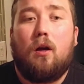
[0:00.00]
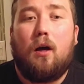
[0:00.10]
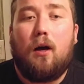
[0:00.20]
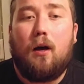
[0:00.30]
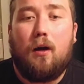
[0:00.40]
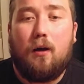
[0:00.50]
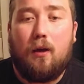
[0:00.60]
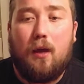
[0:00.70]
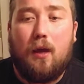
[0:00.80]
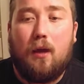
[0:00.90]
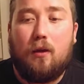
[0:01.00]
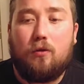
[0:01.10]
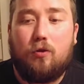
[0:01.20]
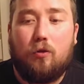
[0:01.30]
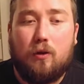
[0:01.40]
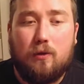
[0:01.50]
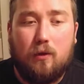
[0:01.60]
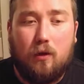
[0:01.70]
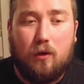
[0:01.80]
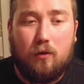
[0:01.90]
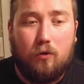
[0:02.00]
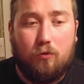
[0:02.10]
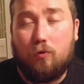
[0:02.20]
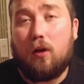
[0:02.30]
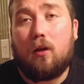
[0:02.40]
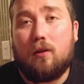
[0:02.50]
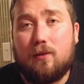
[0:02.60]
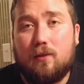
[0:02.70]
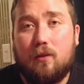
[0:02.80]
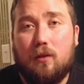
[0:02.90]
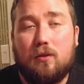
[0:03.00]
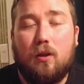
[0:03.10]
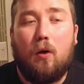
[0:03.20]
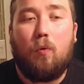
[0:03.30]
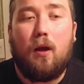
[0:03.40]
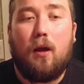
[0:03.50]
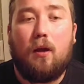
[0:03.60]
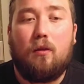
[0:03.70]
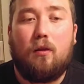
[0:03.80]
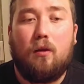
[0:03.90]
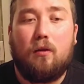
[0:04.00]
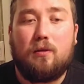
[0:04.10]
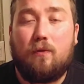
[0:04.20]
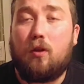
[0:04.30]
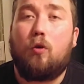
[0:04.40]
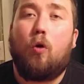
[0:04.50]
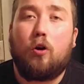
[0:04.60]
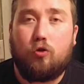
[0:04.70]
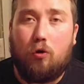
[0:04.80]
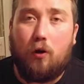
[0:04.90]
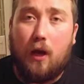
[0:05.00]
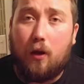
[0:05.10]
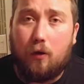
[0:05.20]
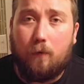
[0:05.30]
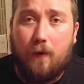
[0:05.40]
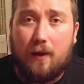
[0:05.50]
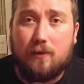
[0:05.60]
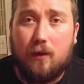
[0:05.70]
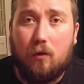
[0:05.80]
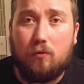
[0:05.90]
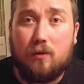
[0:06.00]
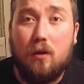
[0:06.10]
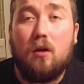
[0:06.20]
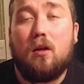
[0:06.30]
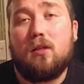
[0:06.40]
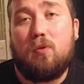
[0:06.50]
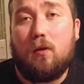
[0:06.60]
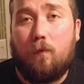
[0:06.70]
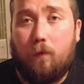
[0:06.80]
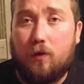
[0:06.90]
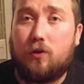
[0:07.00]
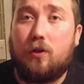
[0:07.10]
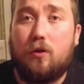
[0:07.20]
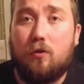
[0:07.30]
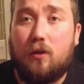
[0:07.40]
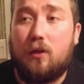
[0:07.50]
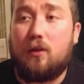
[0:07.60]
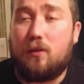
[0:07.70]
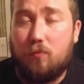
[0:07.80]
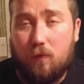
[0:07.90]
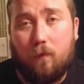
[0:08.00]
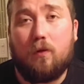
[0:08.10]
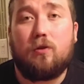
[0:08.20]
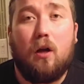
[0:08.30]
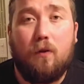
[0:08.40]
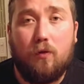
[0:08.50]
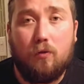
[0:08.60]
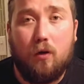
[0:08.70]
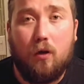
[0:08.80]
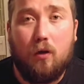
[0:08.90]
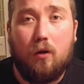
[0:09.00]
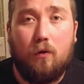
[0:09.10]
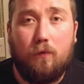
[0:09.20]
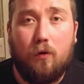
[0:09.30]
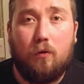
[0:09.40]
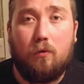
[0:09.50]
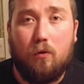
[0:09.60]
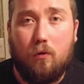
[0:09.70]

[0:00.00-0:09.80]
and you're doing it consistently. So that way, the stuff that you are drawing out of your fat cells is being flushed into your kidneys and being flushed out of your